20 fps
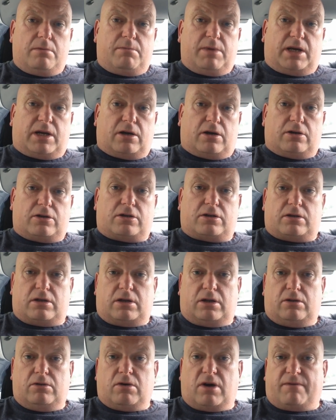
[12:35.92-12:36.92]
Because
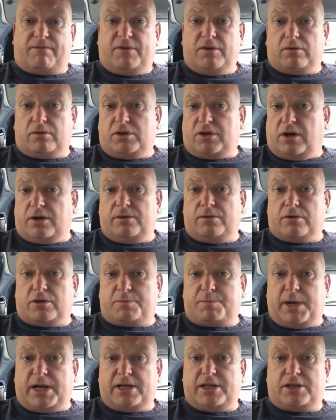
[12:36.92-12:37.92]
no, I've no doubt
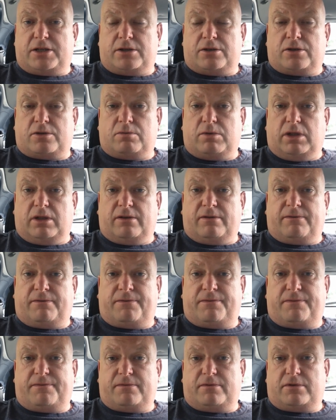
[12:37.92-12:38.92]
those pensioners will
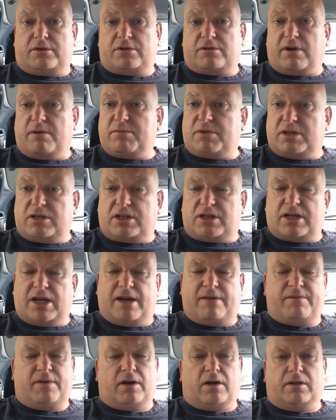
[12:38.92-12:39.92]
have scrimped and
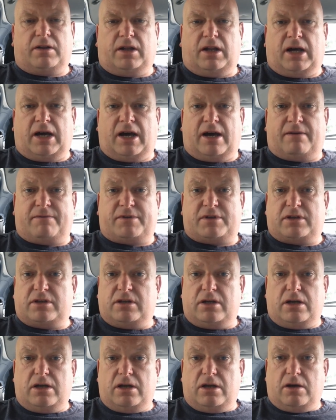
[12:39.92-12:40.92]
saved all their lives,
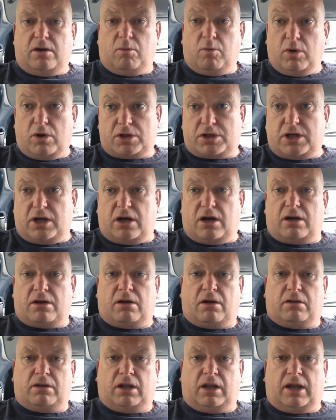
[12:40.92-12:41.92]
worked hard
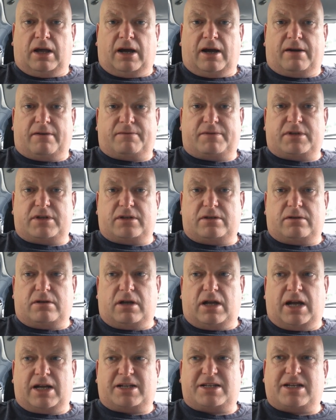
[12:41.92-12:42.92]
all their lives,
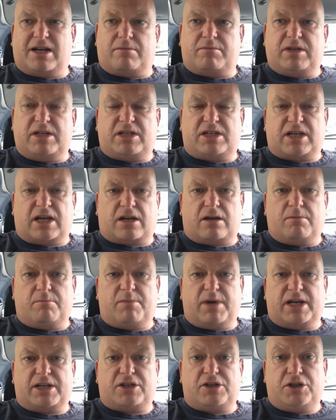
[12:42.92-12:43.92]
accepted
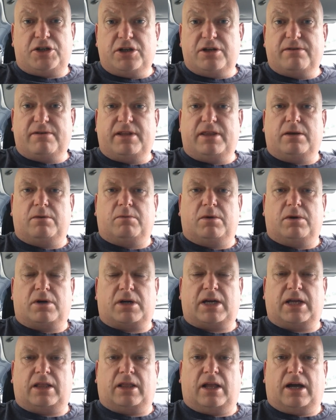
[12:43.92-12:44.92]
second best during their
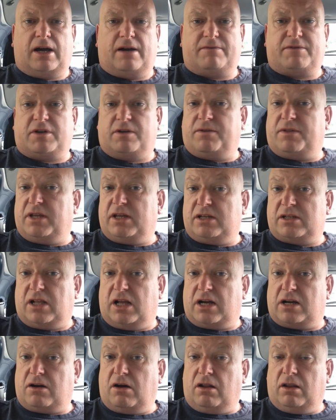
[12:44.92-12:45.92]
working lives on things
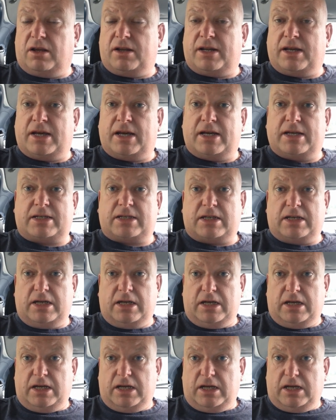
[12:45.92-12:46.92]
like holidays
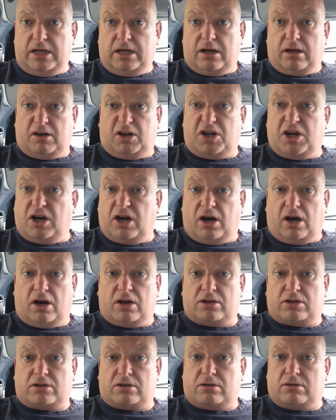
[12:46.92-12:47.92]
and
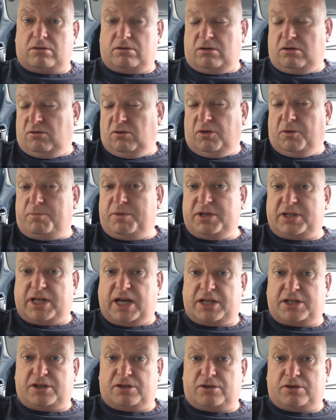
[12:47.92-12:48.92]
cars and, and other
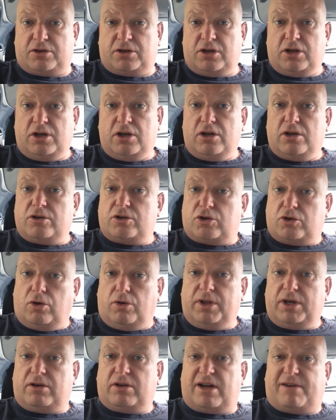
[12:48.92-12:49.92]
possessions,
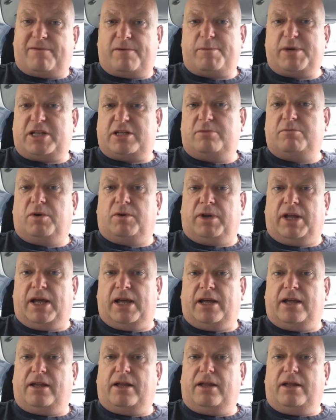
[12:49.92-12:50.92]
so they could have a bit of money